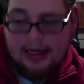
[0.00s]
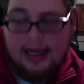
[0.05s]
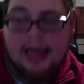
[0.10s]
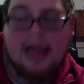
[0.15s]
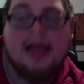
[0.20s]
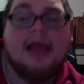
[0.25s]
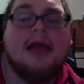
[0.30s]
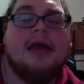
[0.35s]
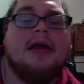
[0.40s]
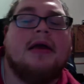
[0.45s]

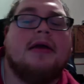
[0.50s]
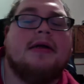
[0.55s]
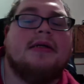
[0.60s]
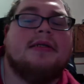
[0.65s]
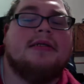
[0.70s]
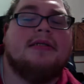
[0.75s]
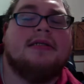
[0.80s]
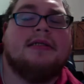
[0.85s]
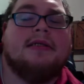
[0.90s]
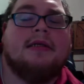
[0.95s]

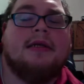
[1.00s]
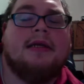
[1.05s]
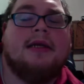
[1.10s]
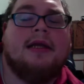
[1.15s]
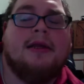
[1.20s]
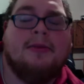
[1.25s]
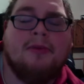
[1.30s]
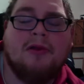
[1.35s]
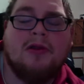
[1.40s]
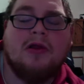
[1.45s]
And
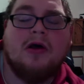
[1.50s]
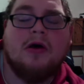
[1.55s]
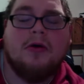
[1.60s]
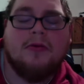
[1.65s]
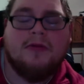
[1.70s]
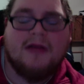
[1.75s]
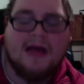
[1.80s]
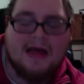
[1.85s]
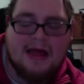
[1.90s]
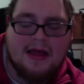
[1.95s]
even though
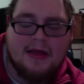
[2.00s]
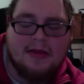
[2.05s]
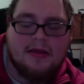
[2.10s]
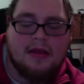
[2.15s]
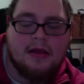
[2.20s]
that